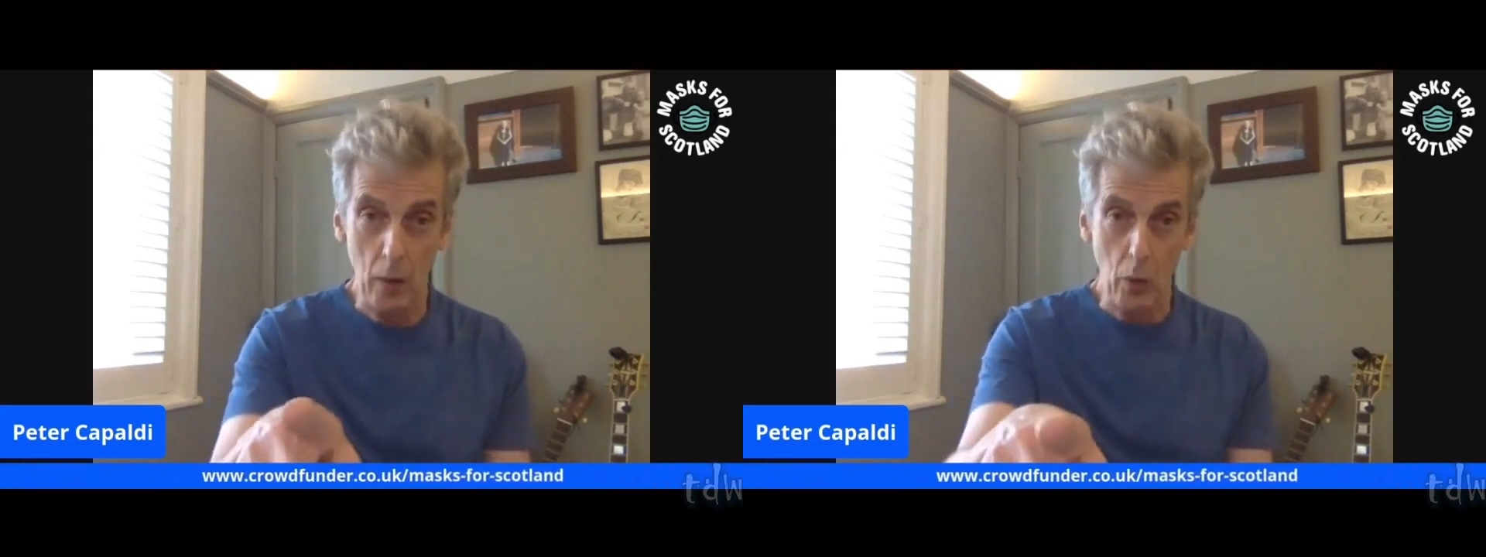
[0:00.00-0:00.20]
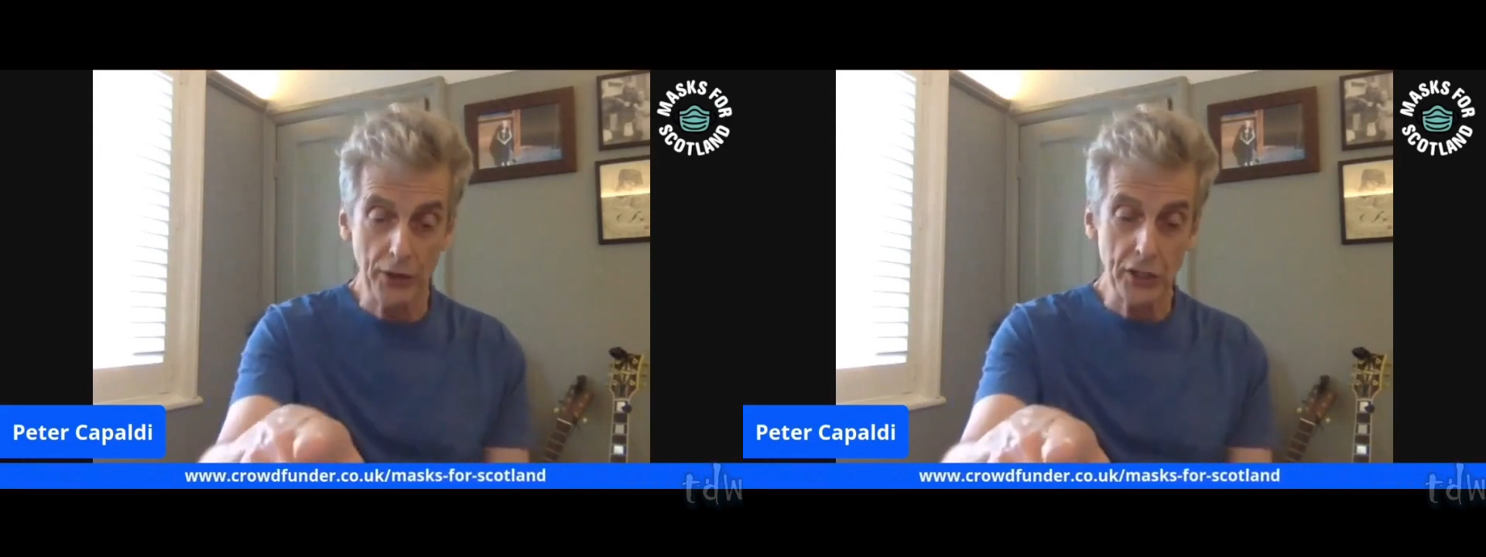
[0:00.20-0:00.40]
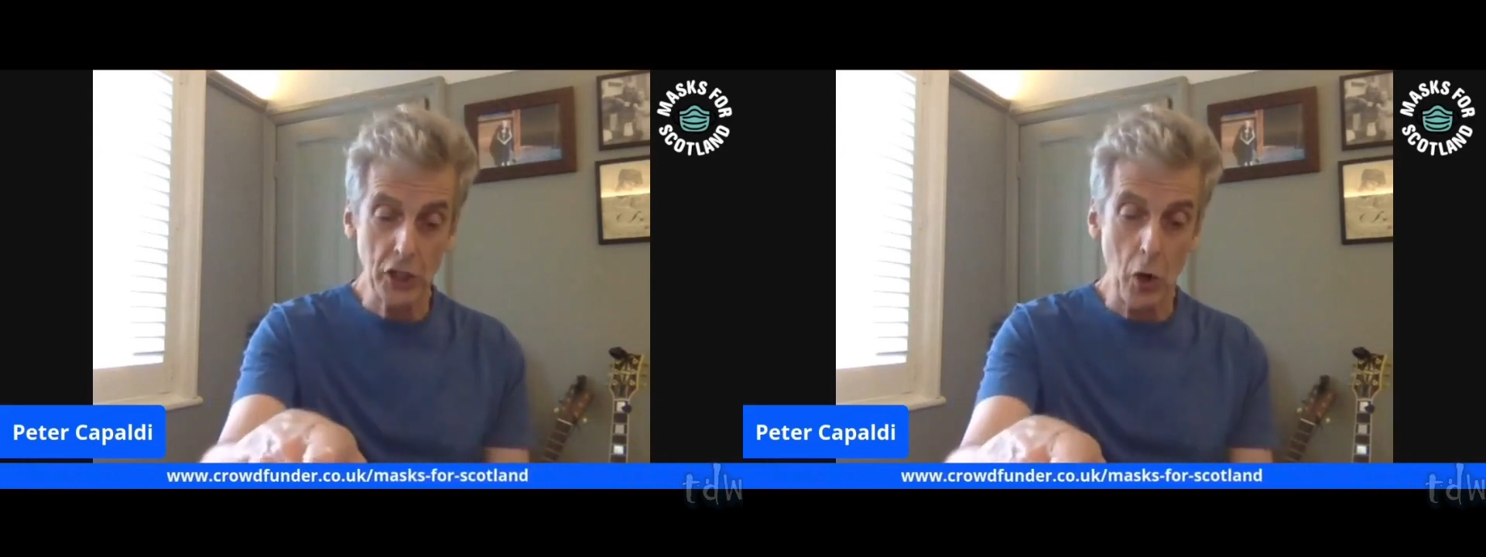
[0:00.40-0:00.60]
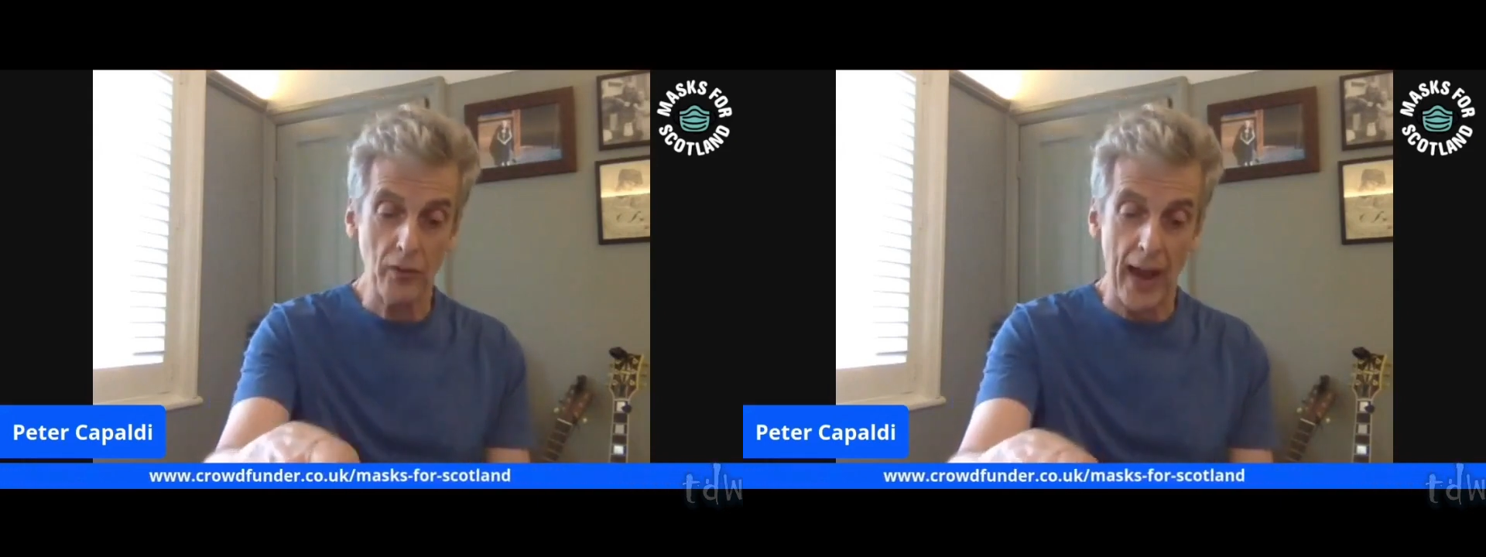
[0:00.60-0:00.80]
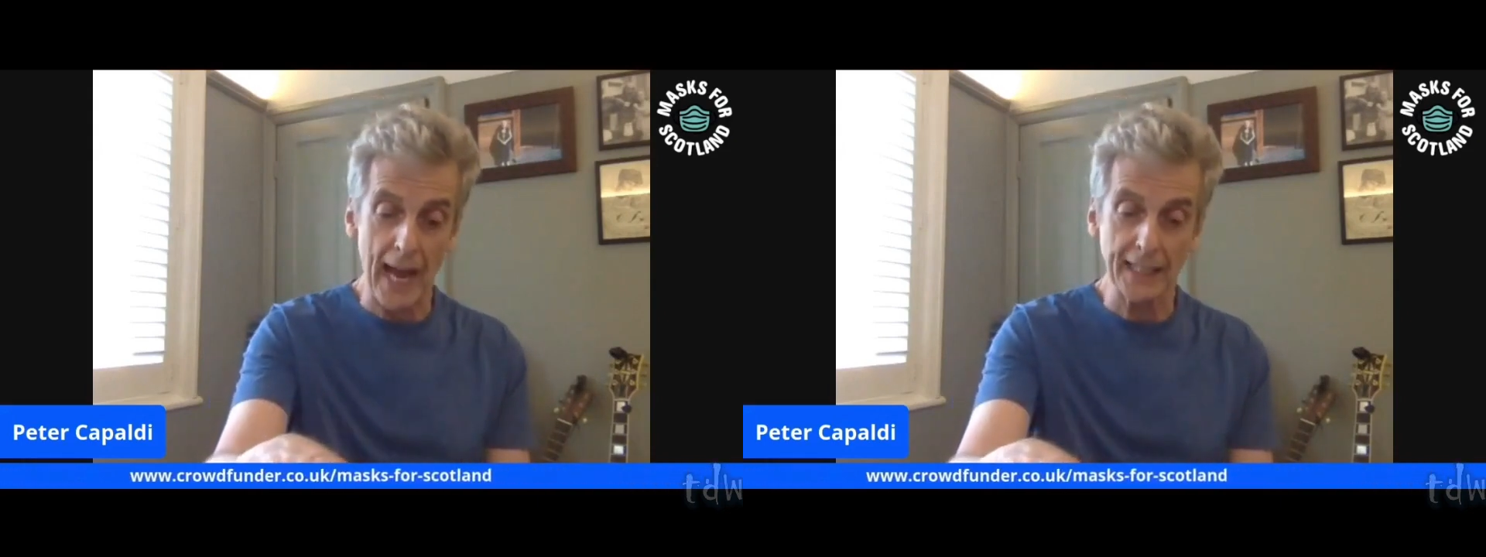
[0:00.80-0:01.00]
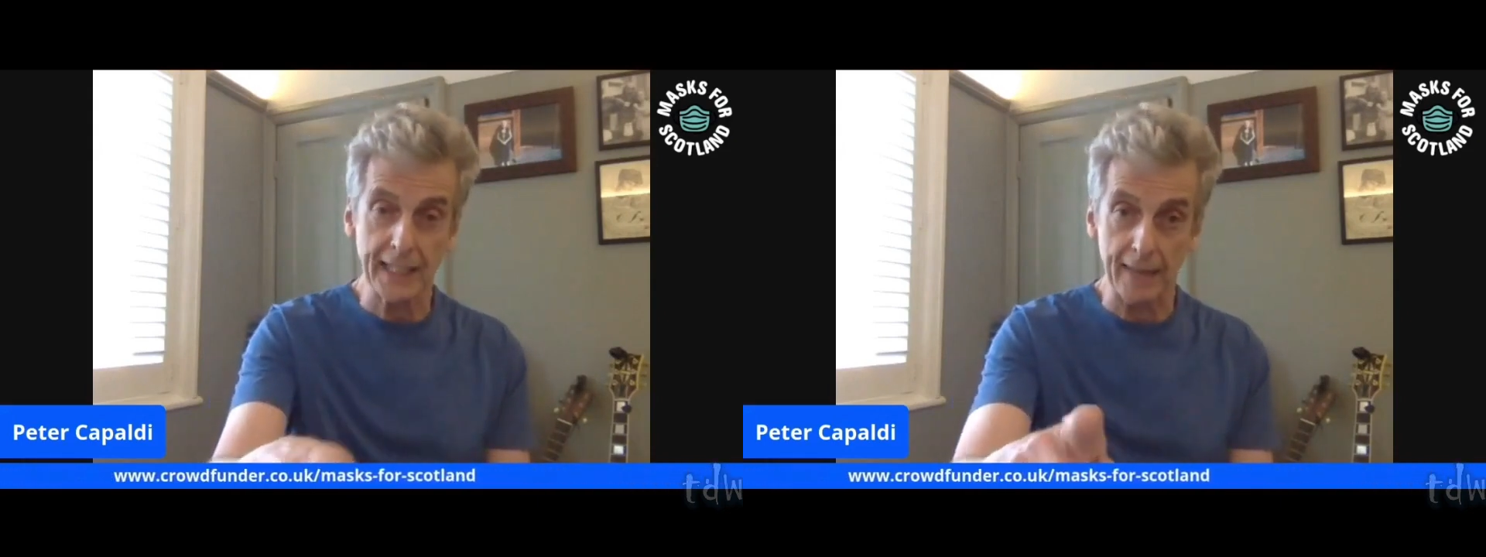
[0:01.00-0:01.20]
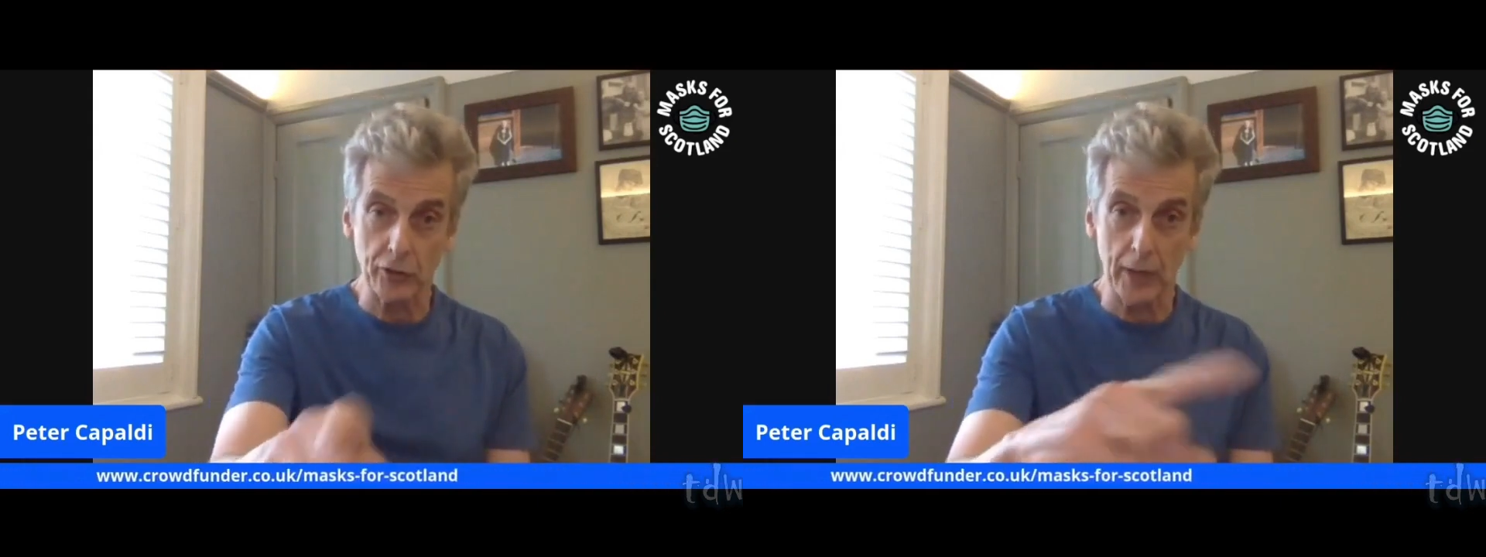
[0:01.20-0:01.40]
I want a show of hands